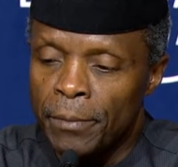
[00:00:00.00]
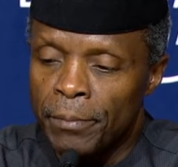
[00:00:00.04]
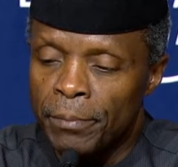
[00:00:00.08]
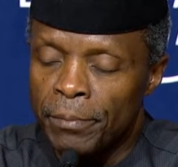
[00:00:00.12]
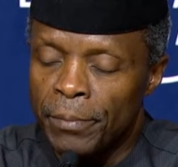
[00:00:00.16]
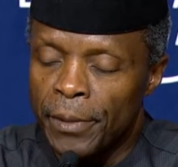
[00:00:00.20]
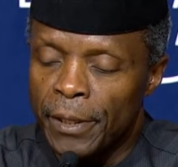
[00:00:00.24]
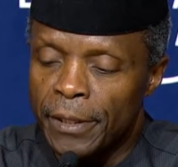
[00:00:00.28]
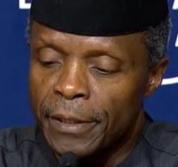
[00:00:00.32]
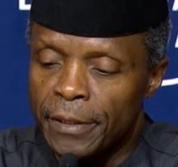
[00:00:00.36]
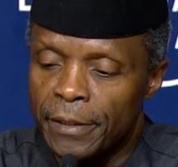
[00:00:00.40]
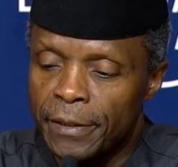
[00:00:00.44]

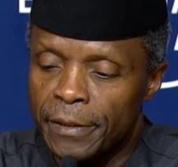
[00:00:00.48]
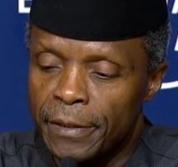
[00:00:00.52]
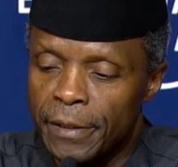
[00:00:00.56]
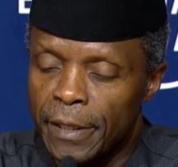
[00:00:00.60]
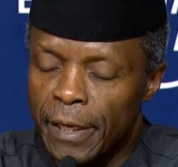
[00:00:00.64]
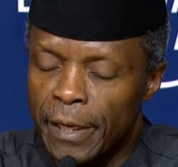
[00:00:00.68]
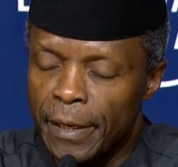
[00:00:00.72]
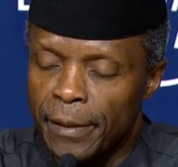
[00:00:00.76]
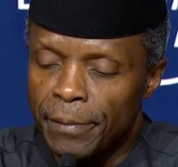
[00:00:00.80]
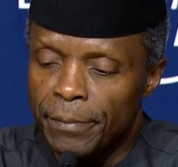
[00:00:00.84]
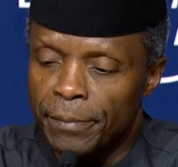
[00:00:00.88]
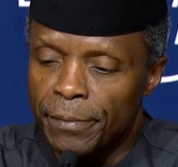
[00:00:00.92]
But
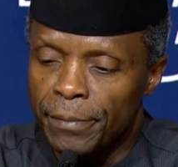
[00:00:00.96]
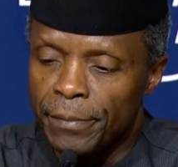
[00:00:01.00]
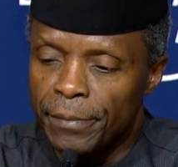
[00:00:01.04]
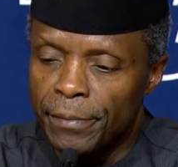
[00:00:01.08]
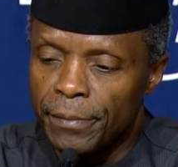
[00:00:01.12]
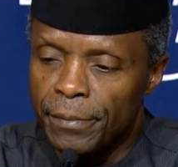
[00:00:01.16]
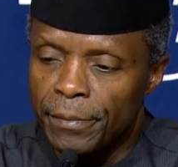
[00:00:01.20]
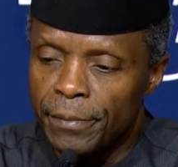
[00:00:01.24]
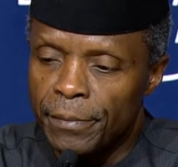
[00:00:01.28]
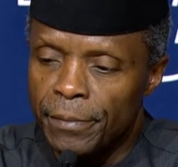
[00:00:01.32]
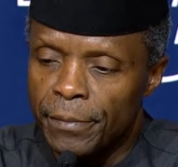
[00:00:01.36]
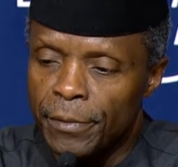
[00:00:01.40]

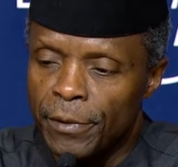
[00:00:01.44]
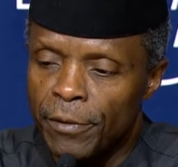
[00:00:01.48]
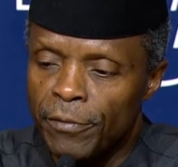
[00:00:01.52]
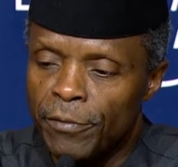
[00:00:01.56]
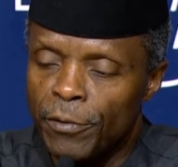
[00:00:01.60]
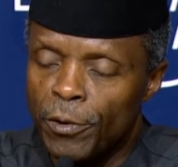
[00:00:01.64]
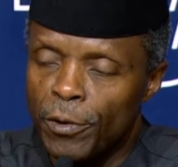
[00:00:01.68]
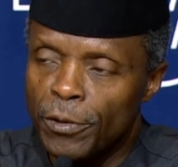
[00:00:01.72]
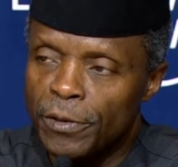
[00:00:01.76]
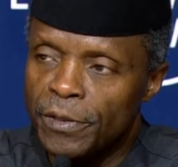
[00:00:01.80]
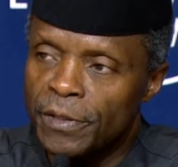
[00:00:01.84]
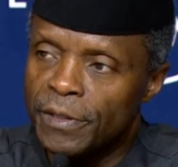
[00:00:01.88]
um,
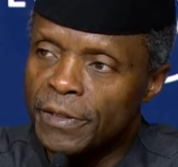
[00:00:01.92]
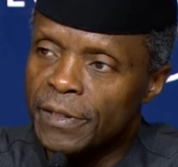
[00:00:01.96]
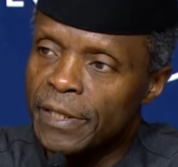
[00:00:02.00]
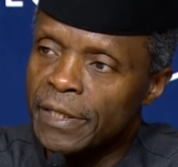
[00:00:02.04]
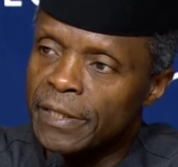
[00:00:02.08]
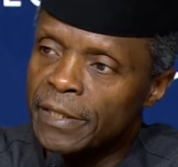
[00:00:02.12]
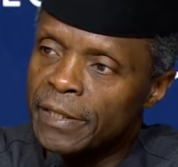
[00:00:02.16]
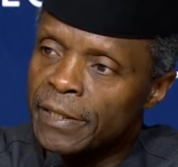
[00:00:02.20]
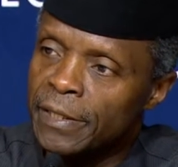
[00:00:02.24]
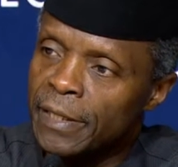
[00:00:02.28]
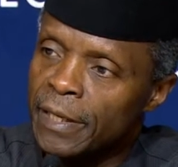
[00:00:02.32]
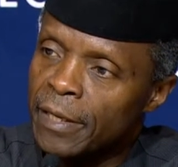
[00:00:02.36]
of course,
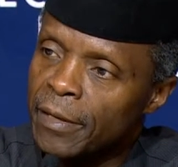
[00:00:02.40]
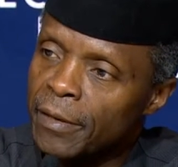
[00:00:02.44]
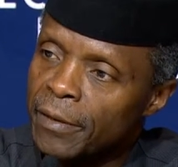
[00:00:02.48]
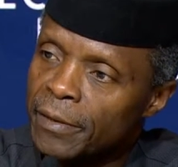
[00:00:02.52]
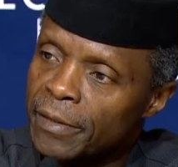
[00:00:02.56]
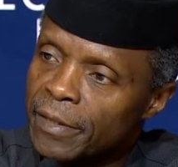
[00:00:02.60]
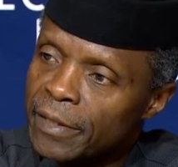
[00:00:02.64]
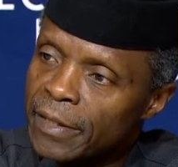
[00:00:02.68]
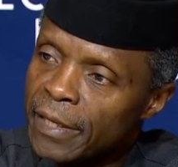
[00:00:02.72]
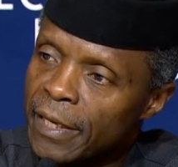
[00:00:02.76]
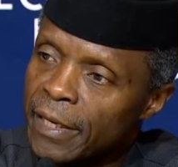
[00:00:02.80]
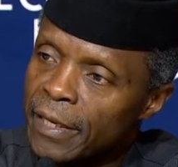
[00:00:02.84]
this is a
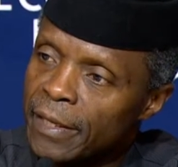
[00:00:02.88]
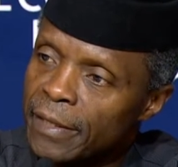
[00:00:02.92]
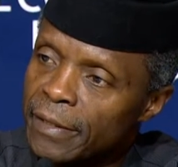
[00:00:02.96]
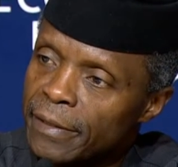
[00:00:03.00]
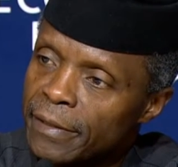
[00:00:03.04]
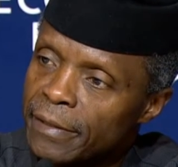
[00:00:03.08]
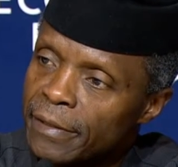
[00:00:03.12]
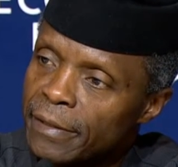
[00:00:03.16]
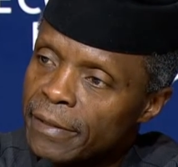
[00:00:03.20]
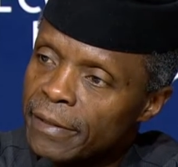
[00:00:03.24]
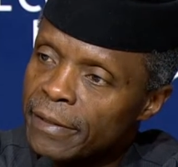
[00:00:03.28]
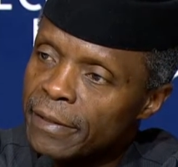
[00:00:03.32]

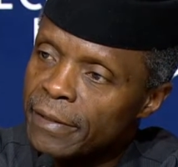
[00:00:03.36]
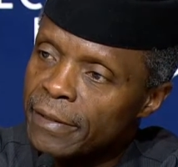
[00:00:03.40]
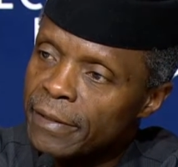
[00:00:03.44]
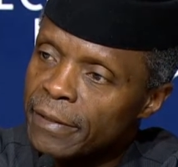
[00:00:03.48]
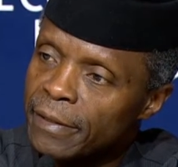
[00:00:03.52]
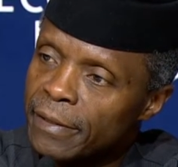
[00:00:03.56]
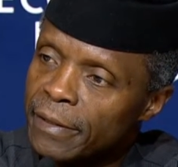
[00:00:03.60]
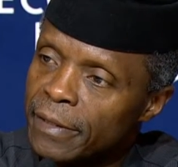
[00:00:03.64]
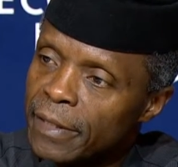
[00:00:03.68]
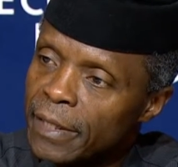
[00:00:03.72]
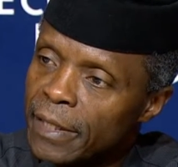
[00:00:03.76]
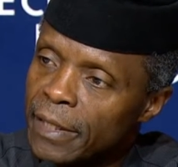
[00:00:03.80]
concern,
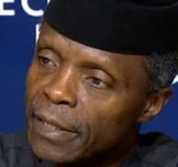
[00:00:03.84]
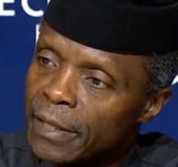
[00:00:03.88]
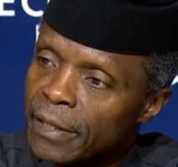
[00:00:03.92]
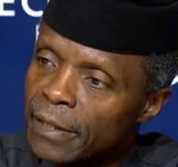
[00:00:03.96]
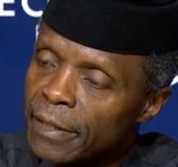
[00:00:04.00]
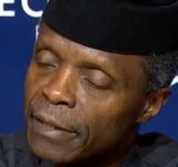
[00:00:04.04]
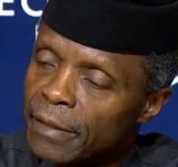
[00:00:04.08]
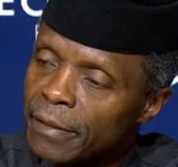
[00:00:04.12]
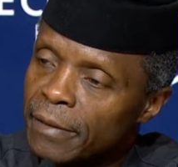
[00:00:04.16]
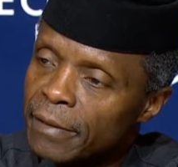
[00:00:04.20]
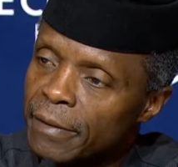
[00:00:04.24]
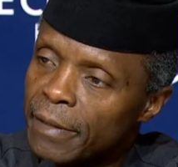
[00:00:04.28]

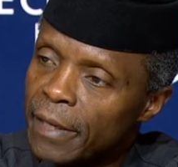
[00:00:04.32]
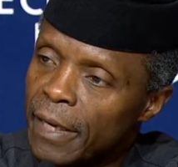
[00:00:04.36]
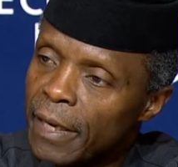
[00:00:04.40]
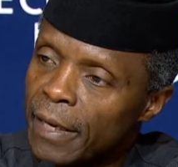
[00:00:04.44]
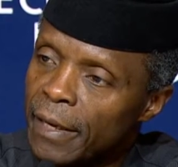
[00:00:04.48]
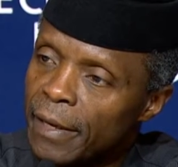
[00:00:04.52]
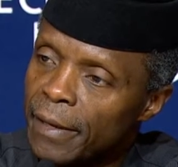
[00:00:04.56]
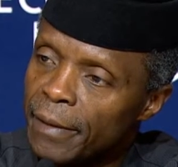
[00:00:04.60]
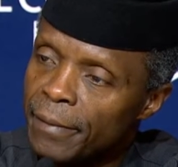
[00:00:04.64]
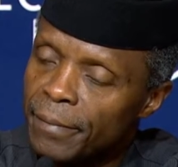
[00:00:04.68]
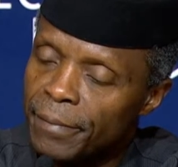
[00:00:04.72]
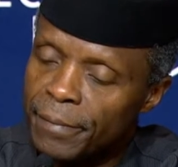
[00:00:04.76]
the,
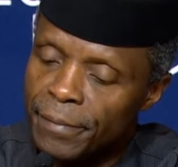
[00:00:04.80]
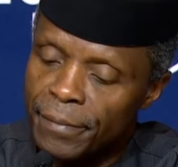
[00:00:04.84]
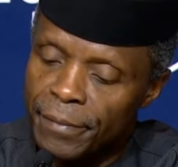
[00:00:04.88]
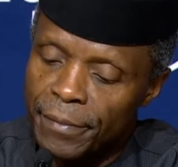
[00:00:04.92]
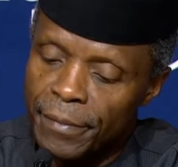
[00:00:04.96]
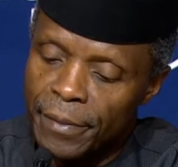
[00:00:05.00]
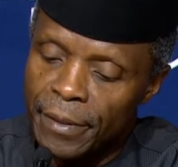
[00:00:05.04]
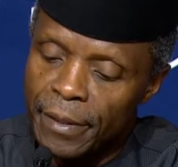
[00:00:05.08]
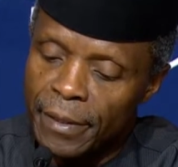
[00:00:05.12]
um,